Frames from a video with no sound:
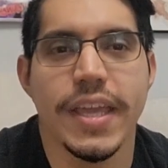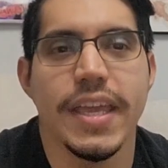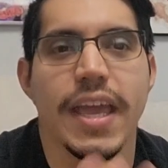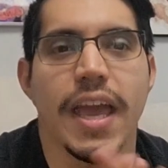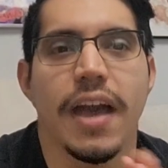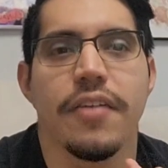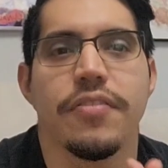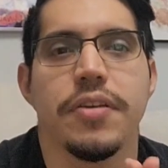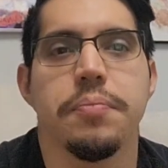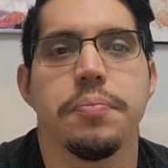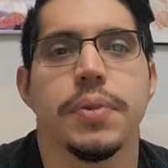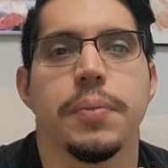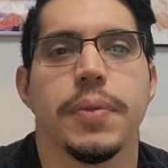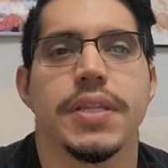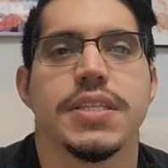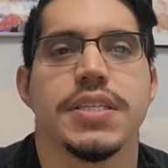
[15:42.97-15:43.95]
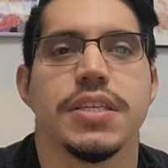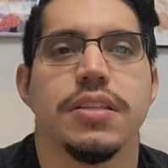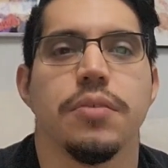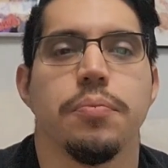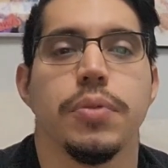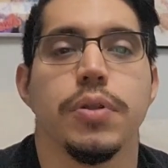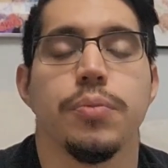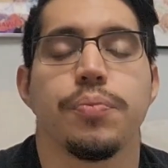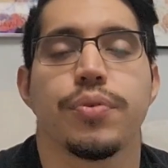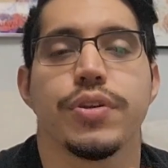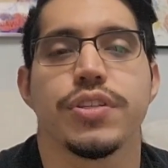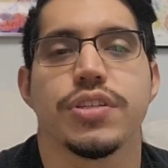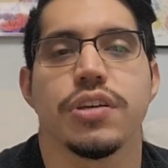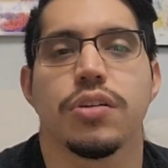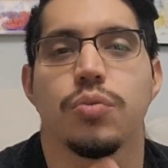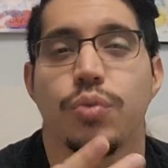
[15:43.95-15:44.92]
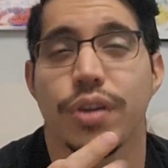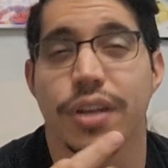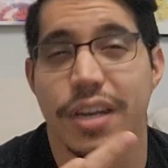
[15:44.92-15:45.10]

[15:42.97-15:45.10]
he have implemented the blueprint on?